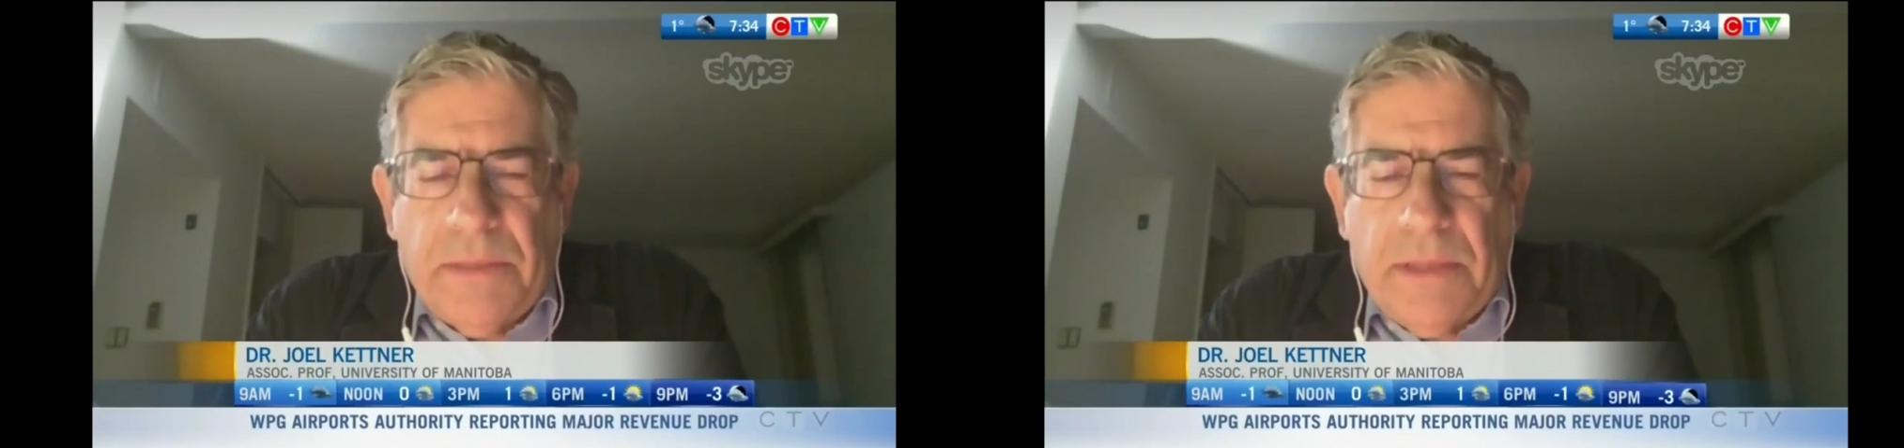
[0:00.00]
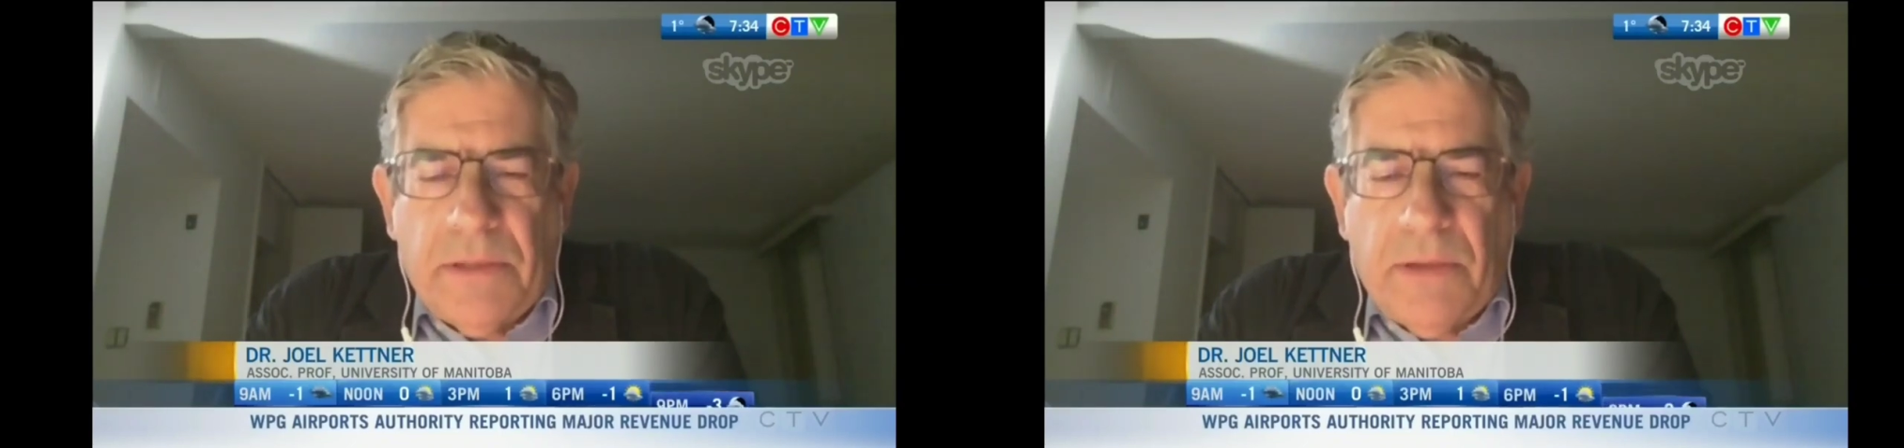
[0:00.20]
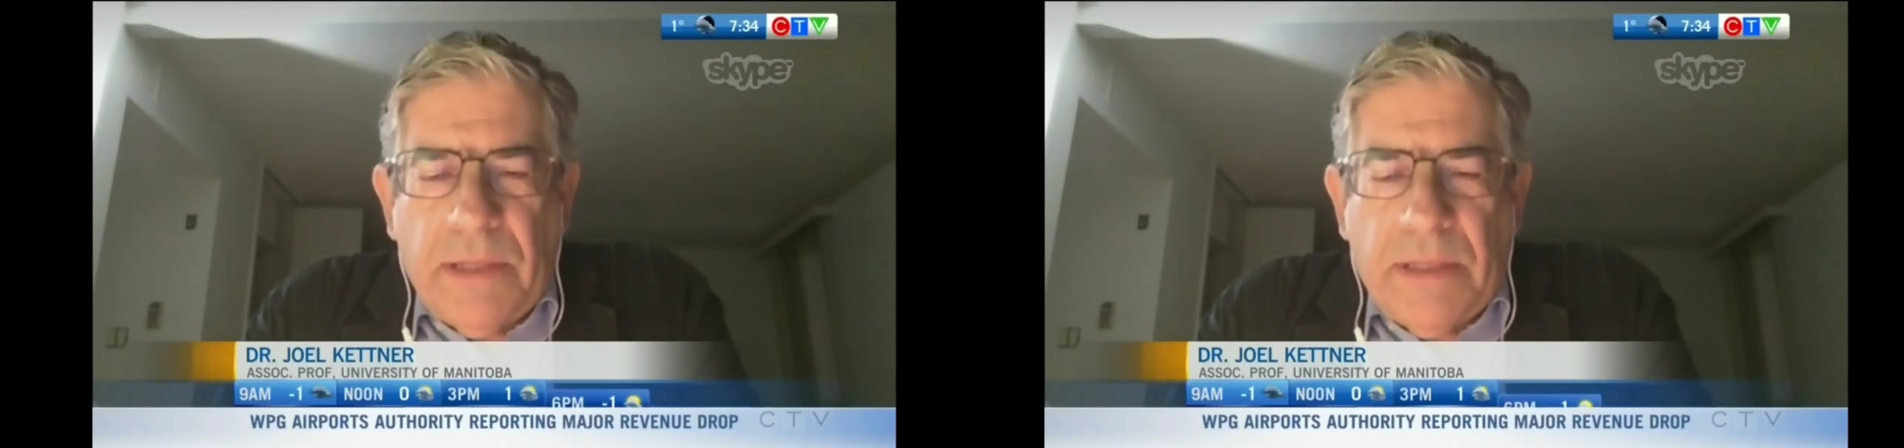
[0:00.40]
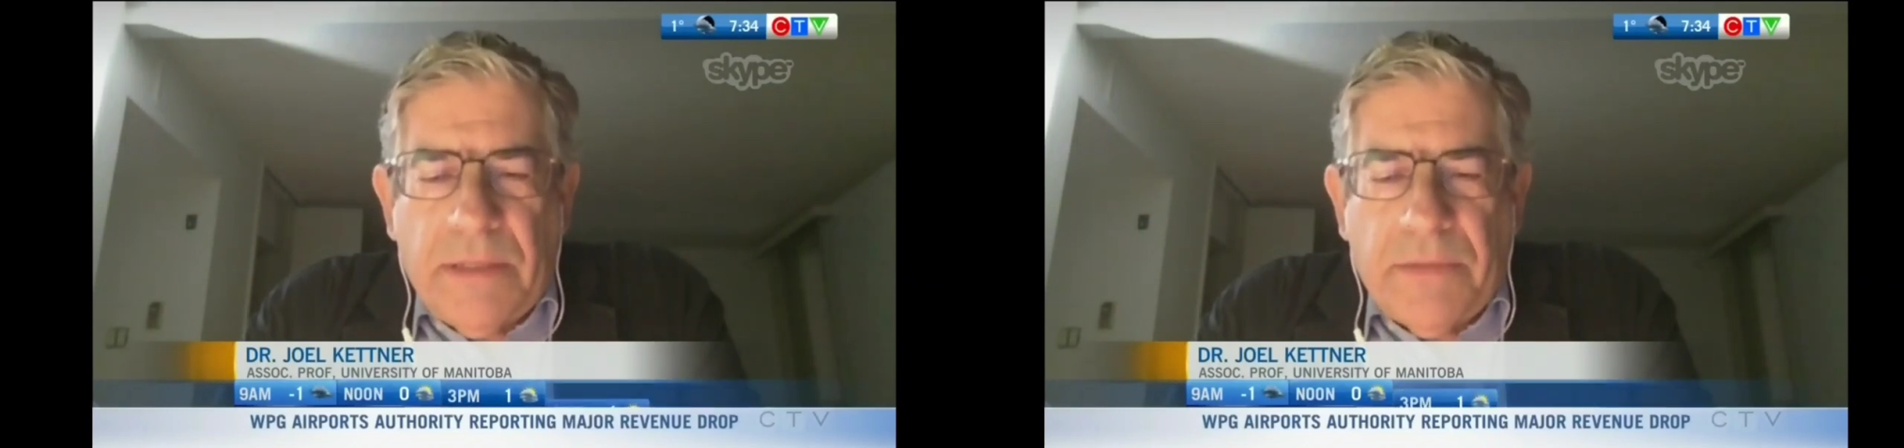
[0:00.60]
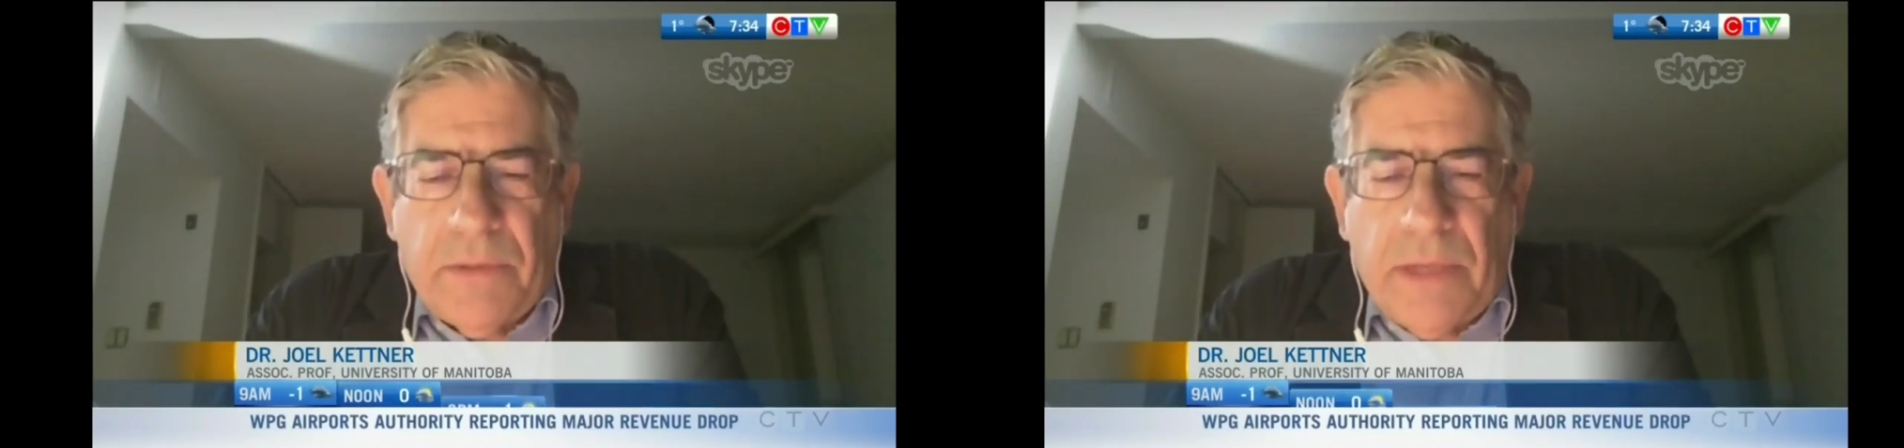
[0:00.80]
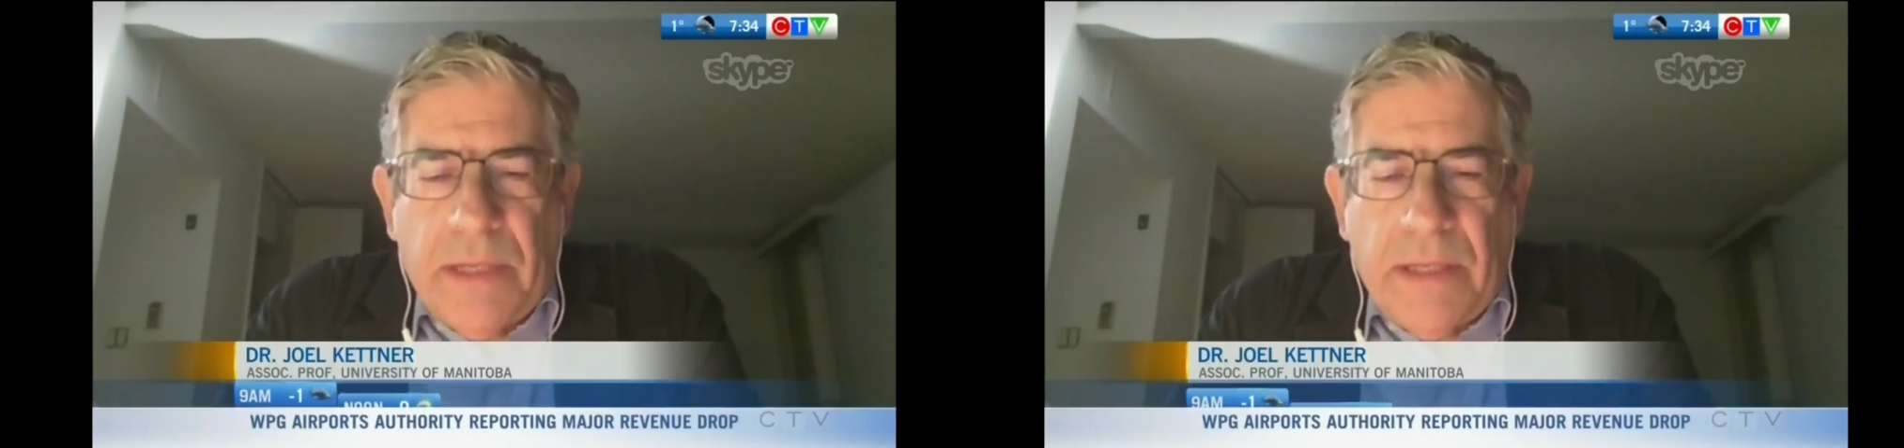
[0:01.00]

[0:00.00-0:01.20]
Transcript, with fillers: in quite a different way.